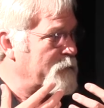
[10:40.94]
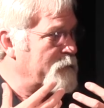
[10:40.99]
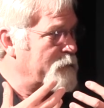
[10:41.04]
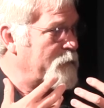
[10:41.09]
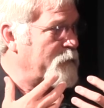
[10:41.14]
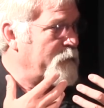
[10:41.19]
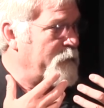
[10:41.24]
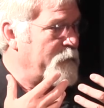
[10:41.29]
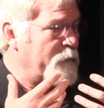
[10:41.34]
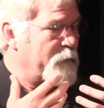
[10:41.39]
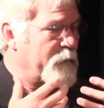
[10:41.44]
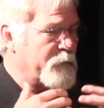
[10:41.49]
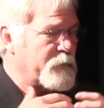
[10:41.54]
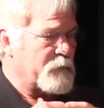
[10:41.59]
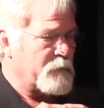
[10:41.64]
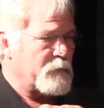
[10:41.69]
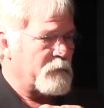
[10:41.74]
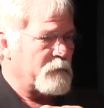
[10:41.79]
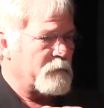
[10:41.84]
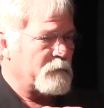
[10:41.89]
is one of the
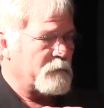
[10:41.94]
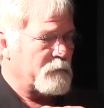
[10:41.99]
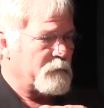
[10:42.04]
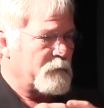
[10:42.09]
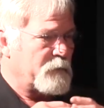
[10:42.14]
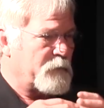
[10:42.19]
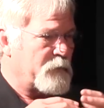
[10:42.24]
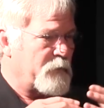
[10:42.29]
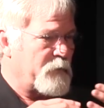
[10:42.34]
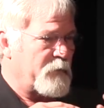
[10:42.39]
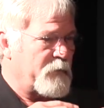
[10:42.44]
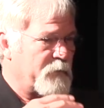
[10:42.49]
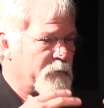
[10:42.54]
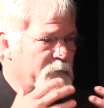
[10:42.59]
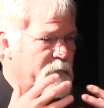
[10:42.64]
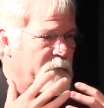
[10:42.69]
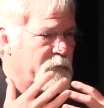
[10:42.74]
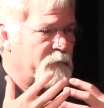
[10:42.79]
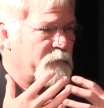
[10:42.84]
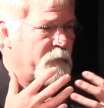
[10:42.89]
original turn of the
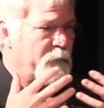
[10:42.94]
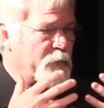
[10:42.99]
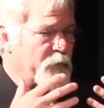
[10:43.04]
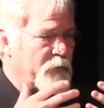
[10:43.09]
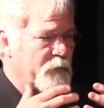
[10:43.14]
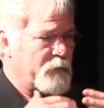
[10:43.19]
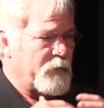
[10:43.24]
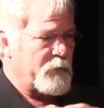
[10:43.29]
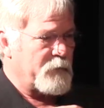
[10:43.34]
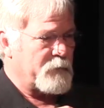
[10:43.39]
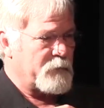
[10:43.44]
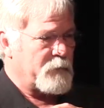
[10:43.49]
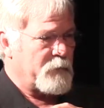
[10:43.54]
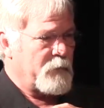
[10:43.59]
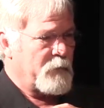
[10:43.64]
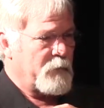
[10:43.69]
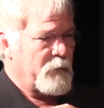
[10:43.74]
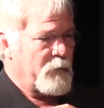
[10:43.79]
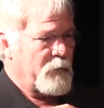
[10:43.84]
century buildings.